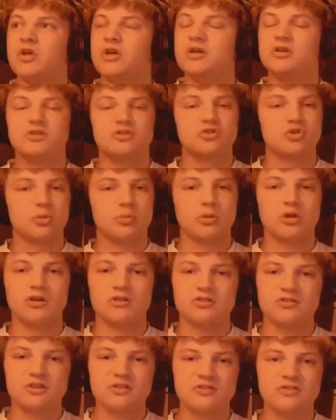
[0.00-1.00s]

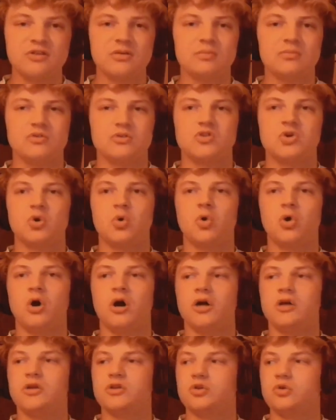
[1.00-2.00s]
distributed systems
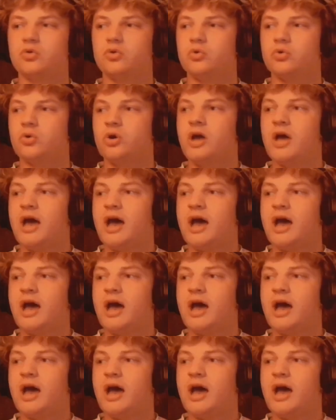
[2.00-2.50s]
or you